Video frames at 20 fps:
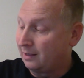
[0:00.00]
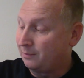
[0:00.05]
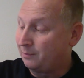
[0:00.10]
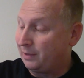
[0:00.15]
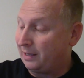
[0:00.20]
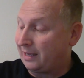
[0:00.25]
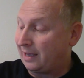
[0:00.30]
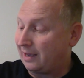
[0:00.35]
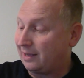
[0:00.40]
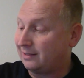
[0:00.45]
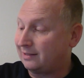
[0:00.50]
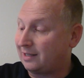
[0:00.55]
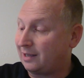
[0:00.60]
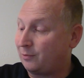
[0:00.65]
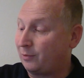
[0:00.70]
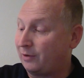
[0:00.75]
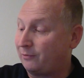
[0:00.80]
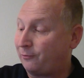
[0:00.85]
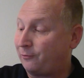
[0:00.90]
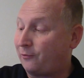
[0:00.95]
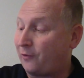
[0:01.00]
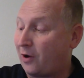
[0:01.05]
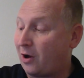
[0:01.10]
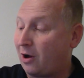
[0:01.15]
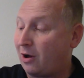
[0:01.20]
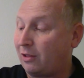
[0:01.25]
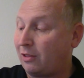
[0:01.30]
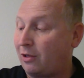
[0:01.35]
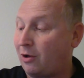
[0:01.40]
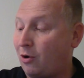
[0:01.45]
Because it would
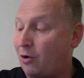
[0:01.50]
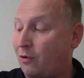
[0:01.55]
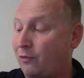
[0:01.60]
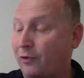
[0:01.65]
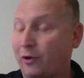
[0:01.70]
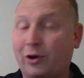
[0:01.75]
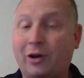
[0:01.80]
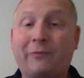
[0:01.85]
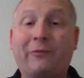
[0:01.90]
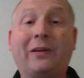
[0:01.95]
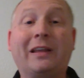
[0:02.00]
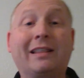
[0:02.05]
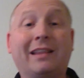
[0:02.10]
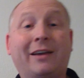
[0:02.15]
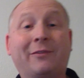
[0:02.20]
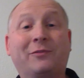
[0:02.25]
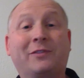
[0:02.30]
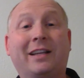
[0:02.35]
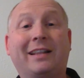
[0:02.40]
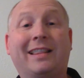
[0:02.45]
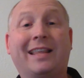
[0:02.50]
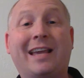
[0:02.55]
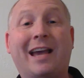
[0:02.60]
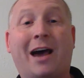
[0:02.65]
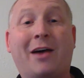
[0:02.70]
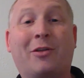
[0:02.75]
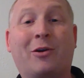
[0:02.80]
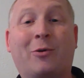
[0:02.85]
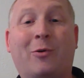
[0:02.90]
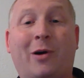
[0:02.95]
fall over if he lifted the
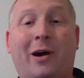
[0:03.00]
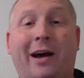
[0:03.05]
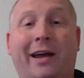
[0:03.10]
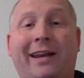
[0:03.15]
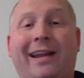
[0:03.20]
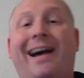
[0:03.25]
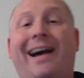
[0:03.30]
other one.